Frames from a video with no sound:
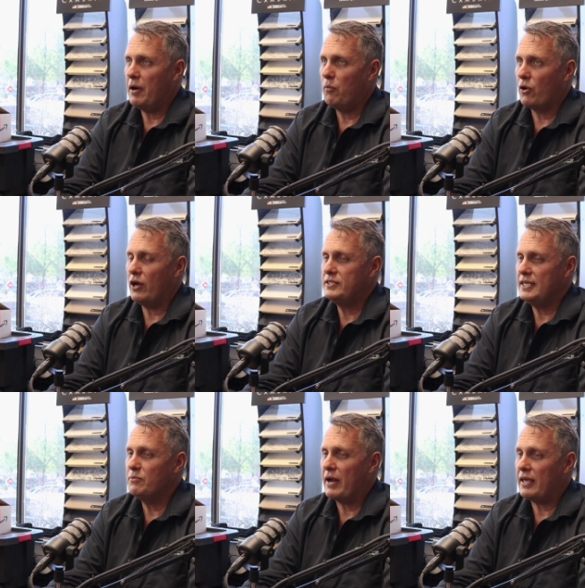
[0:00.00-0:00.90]
But what I
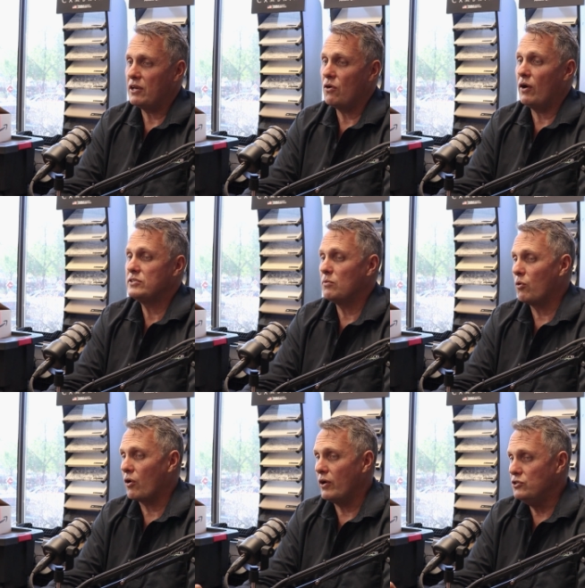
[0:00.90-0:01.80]
did recognize and
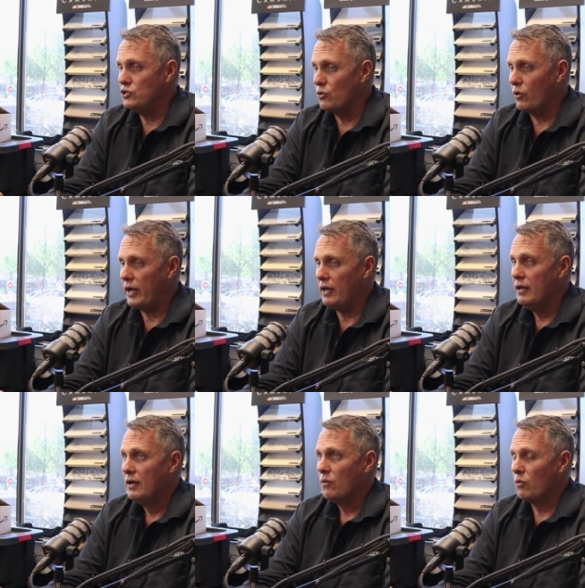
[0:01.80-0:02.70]
what I
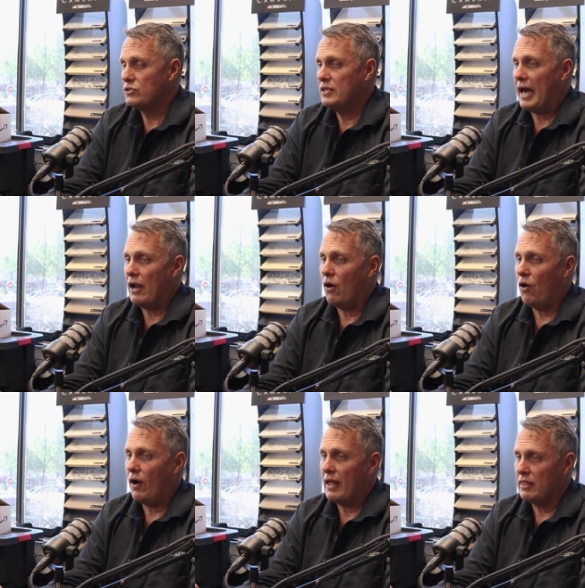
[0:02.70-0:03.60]
enjoyed was that
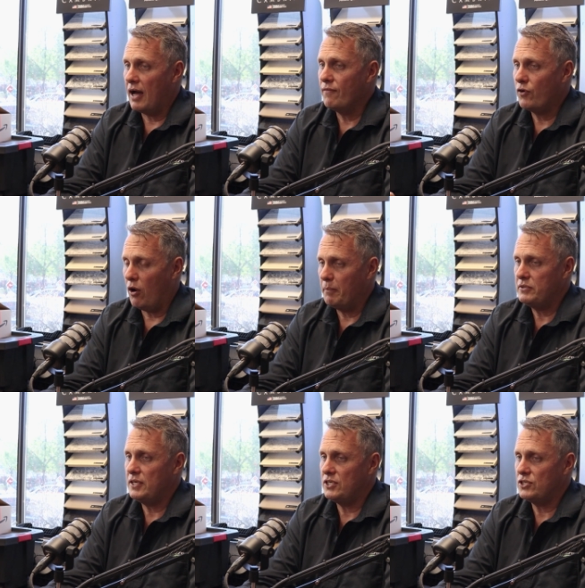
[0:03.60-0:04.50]
I love
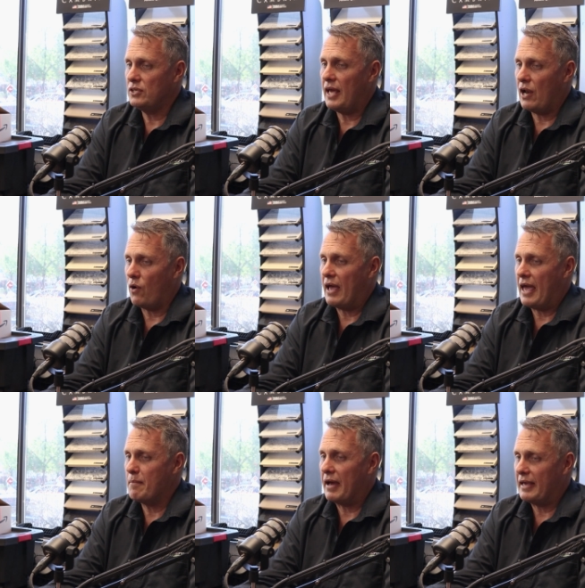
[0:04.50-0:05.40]
competition and I
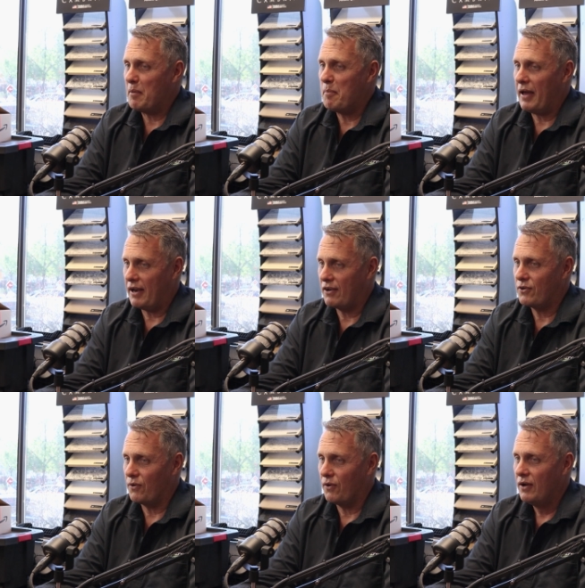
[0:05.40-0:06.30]
am a
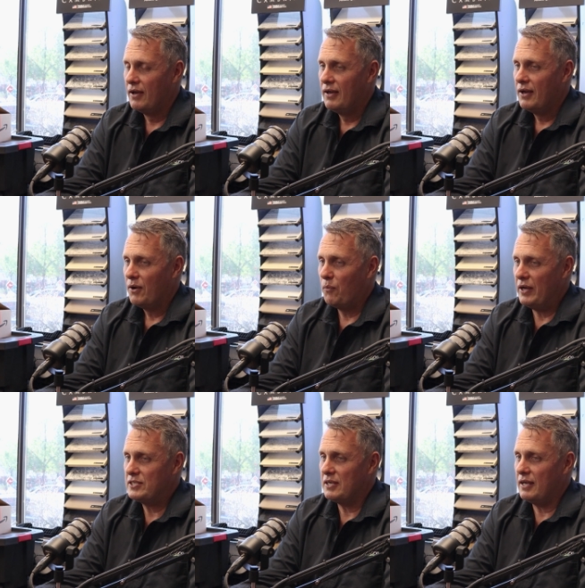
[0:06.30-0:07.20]
competitor,
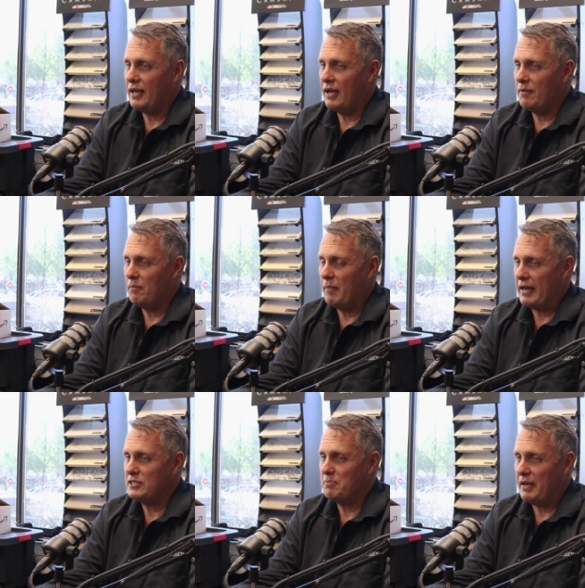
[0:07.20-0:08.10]
which
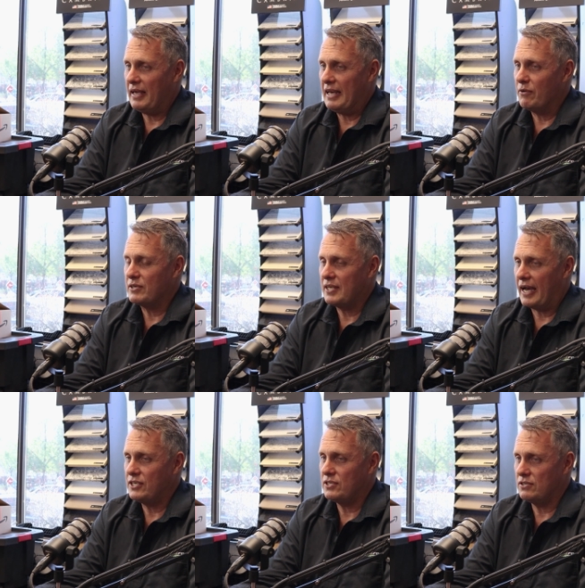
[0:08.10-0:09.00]
makes me an
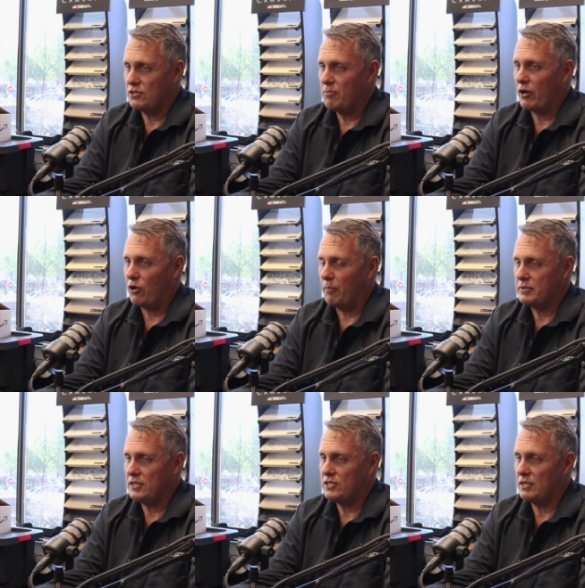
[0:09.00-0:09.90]
irritation to my
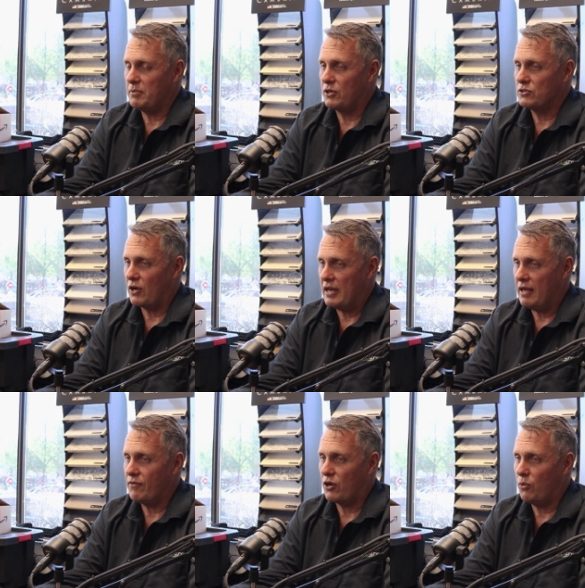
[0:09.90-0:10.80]
competition because I
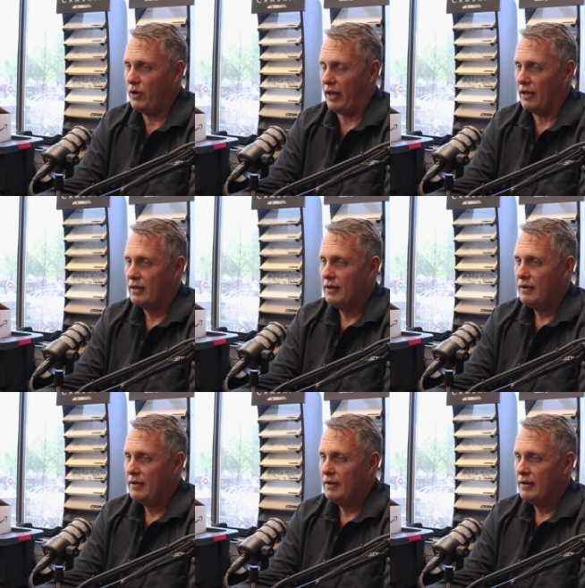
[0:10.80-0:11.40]
never quit.